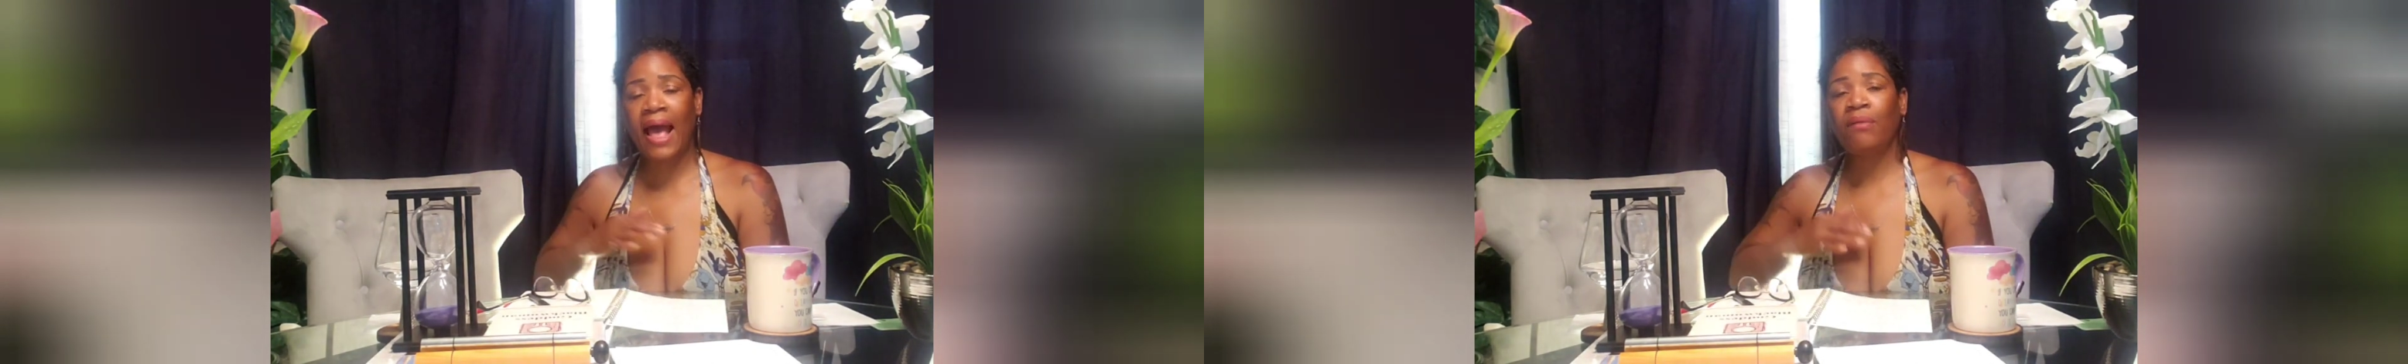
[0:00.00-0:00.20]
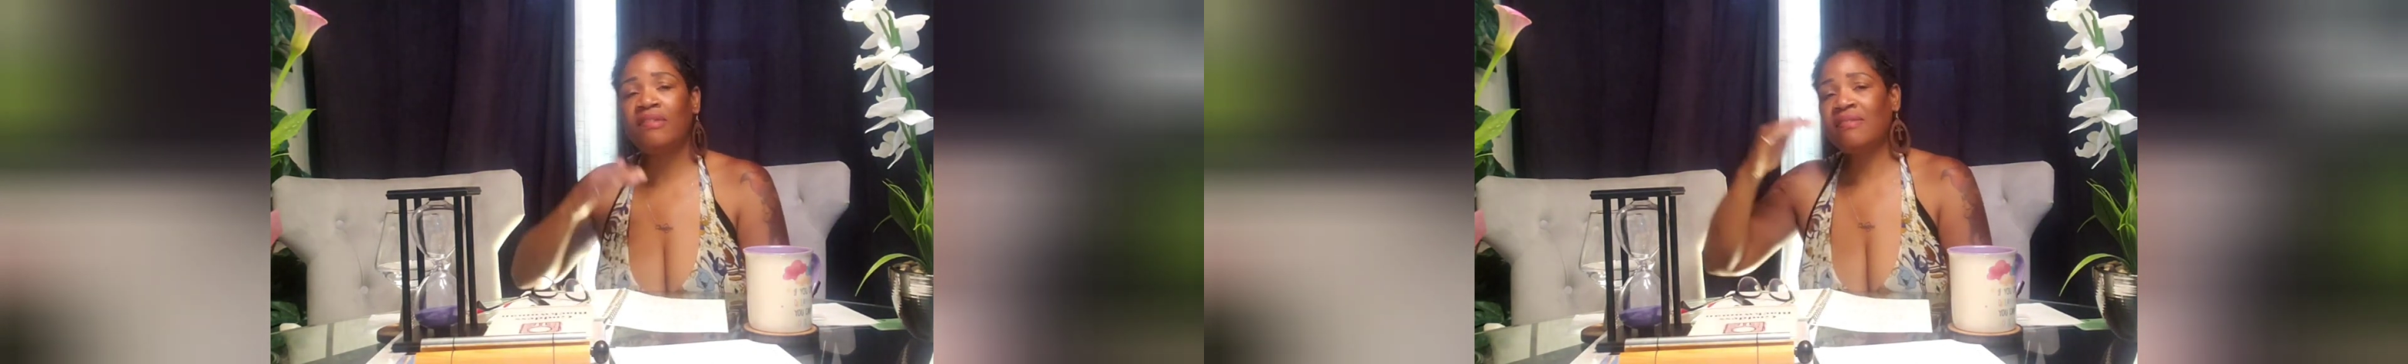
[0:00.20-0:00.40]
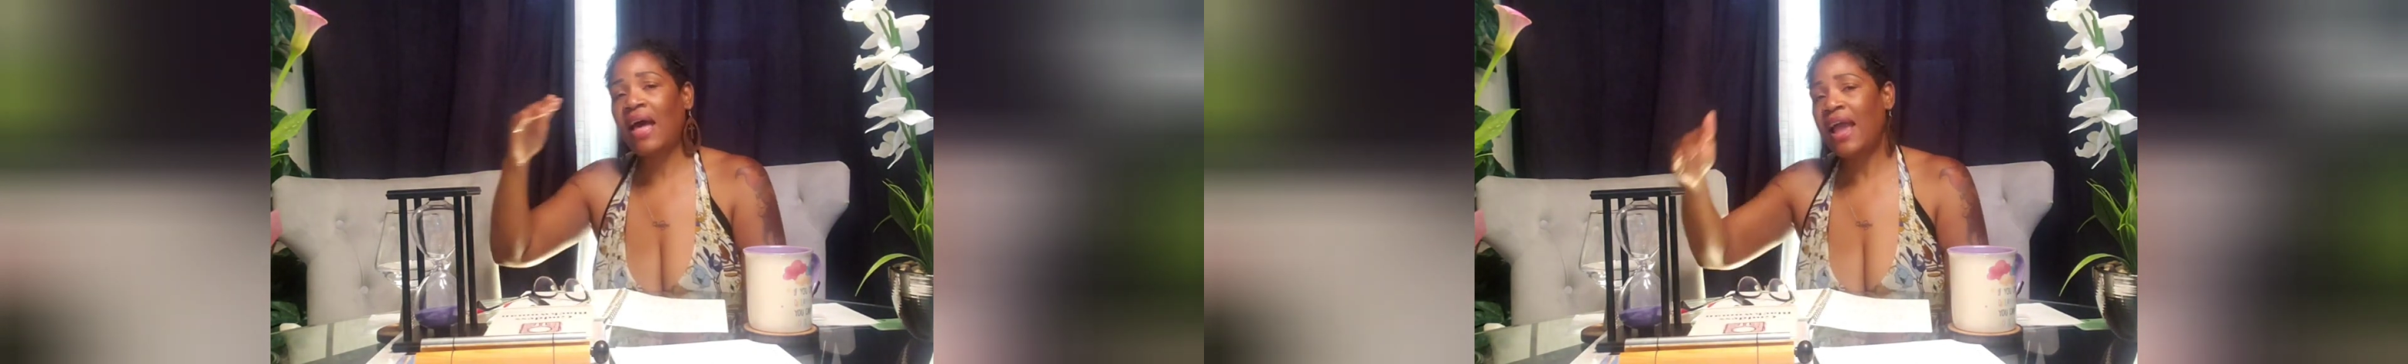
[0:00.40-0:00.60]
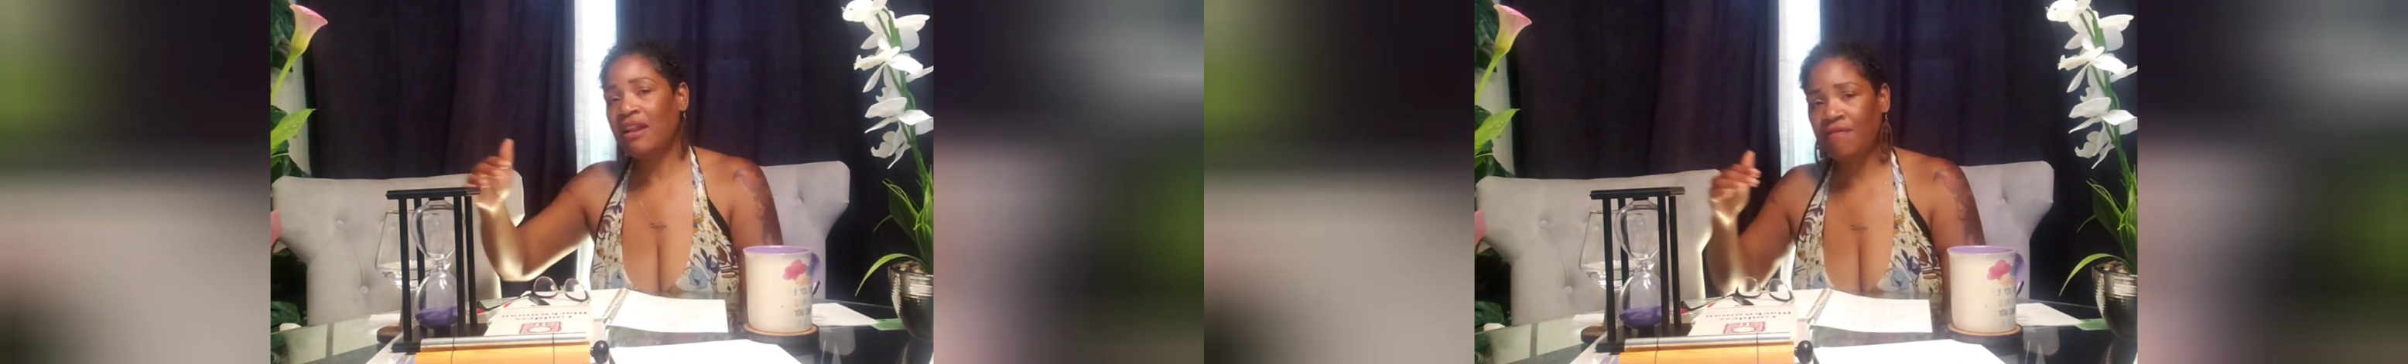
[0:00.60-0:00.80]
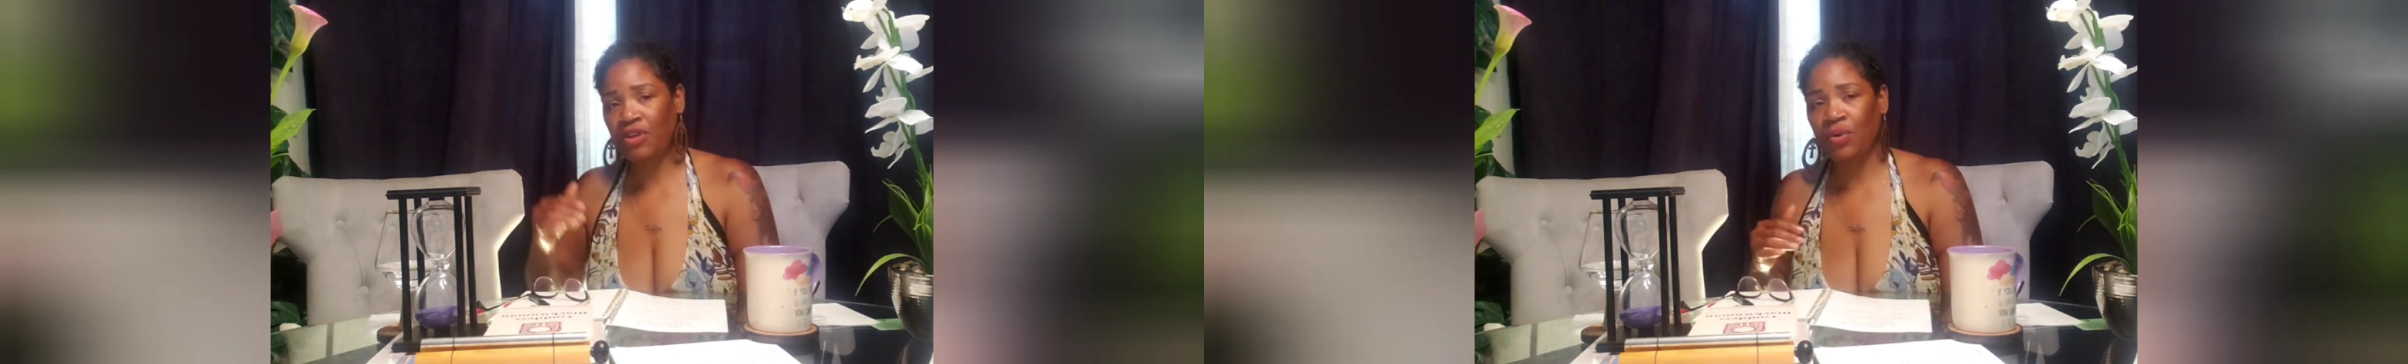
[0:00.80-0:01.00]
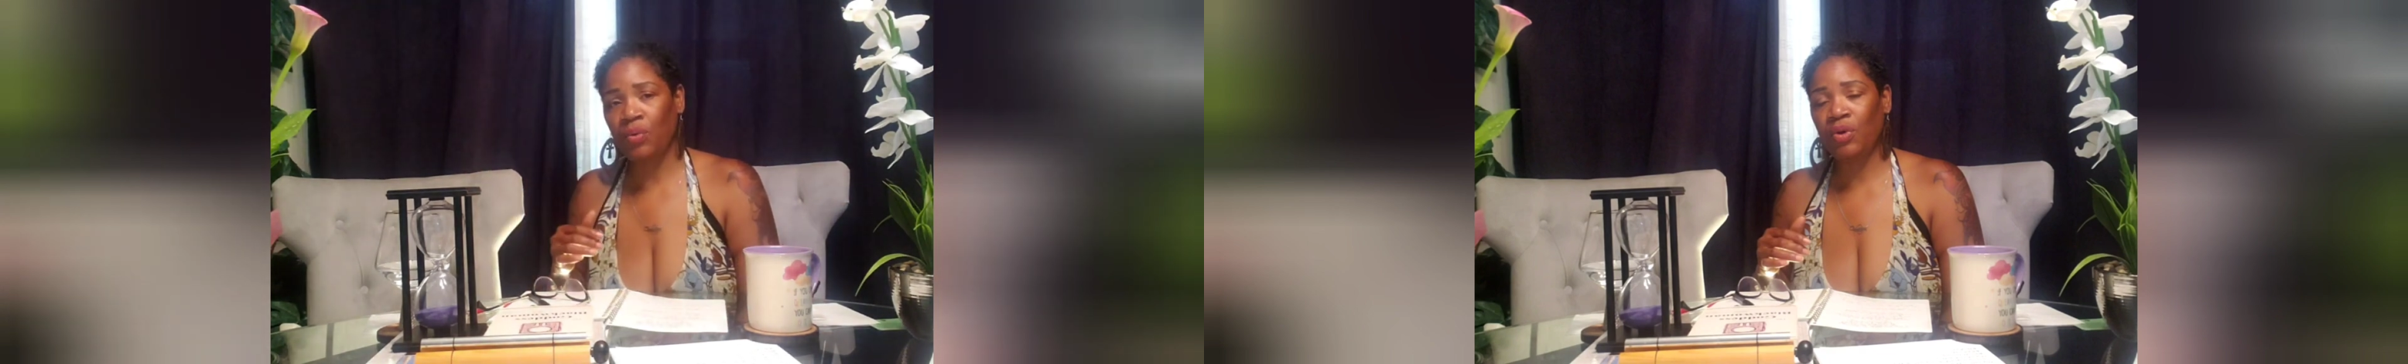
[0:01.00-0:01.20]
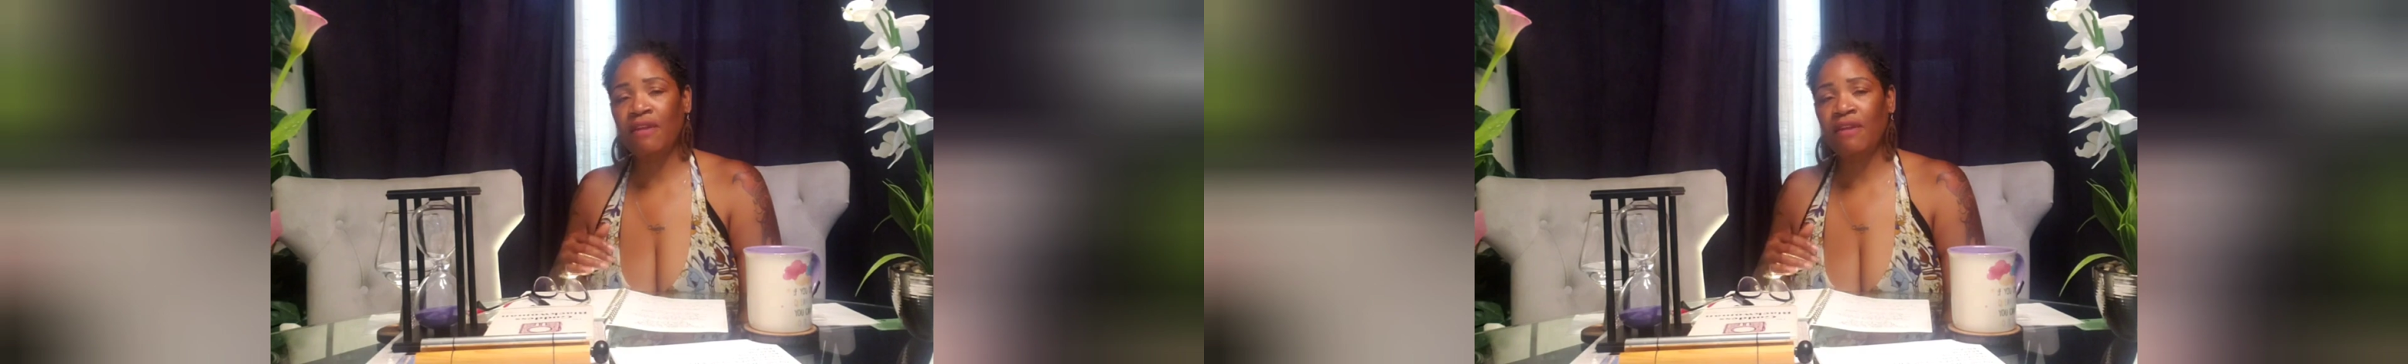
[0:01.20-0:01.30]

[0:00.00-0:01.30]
outside of you